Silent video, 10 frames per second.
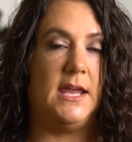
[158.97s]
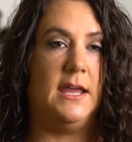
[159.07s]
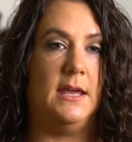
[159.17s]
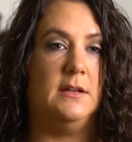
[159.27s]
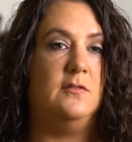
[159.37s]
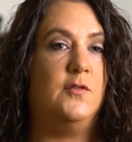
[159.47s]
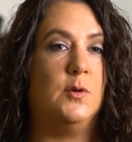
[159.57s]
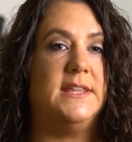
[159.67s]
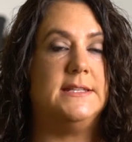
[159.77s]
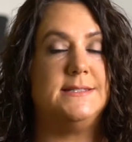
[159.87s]
and for
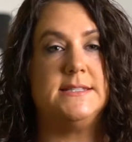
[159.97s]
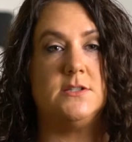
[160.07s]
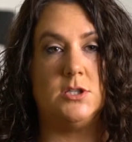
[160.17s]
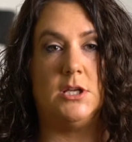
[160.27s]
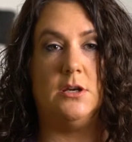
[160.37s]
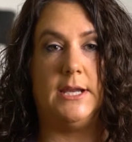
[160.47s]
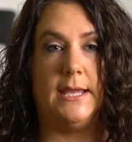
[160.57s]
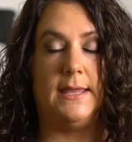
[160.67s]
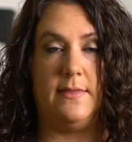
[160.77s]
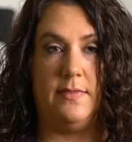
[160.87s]
the incision area
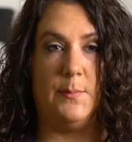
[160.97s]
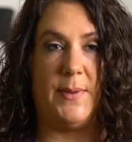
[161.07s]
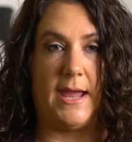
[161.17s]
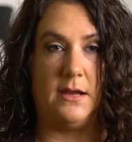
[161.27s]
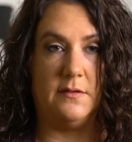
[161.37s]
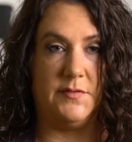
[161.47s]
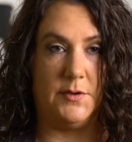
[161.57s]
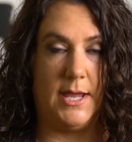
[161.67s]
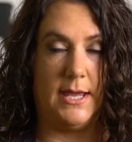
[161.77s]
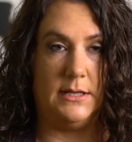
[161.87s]
in the back of their
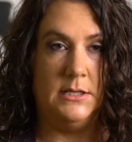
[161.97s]
head.